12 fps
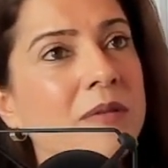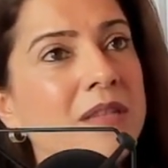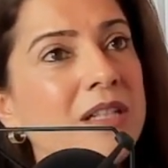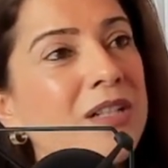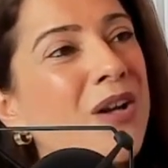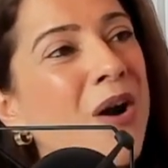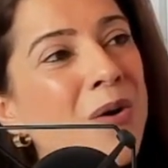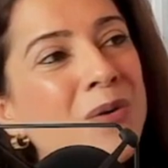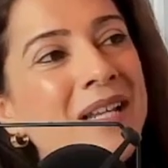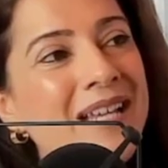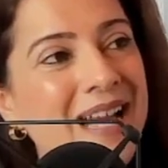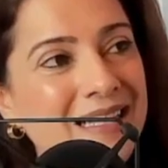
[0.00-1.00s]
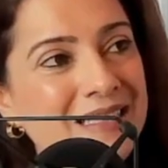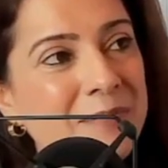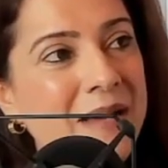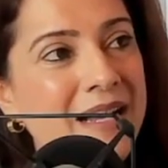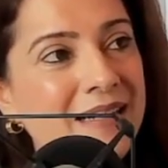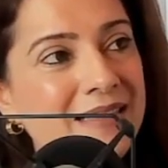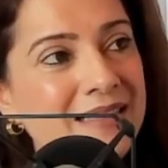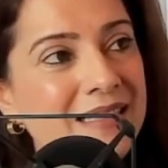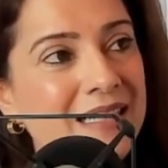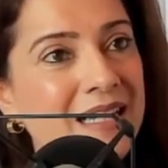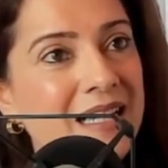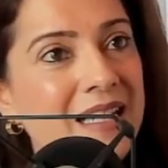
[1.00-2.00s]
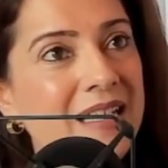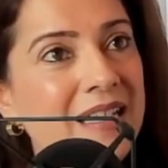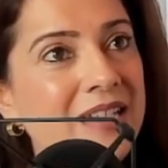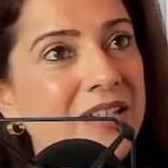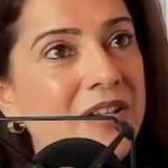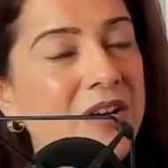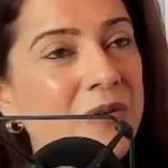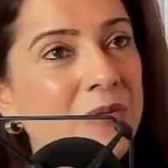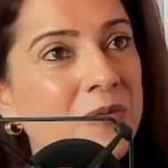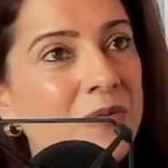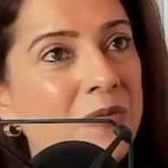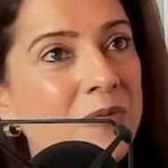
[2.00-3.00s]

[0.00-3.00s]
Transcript: But the coding aspect, was the